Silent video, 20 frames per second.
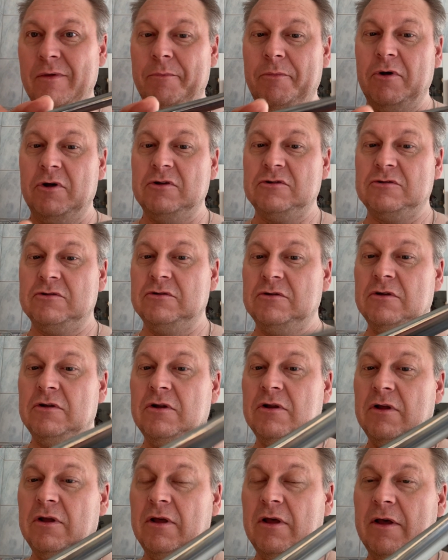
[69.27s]
the person
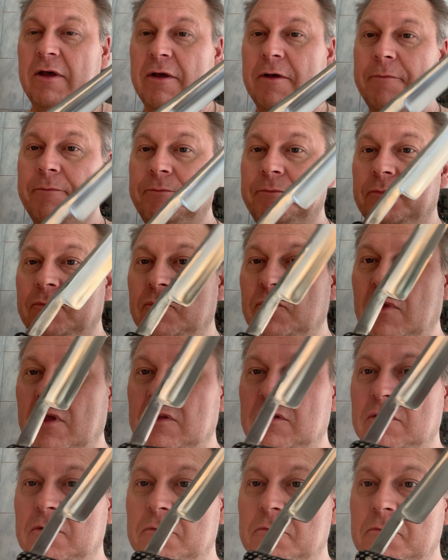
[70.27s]

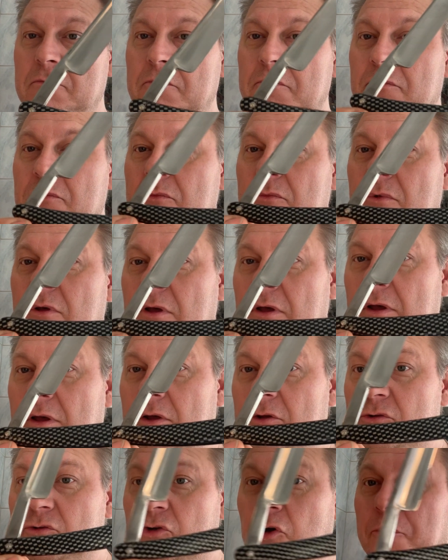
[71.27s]
that
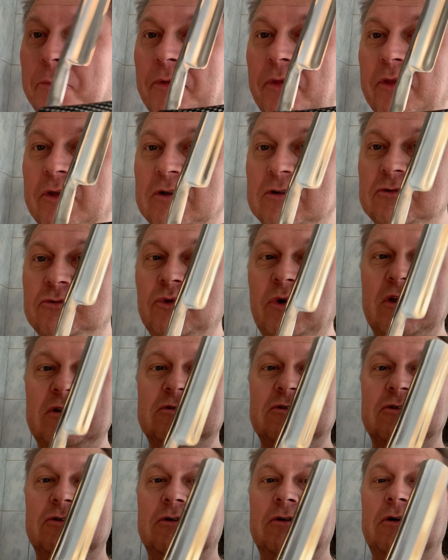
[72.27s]
sharpened this
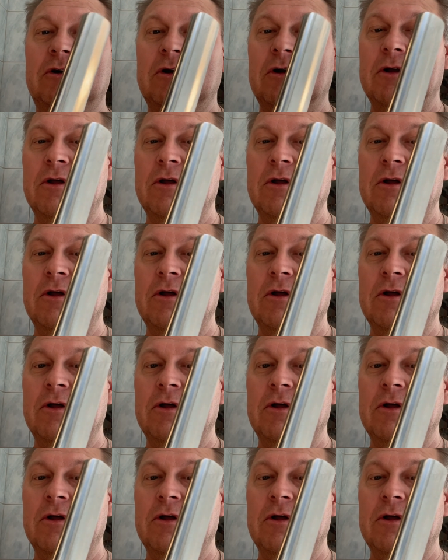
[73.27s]
razor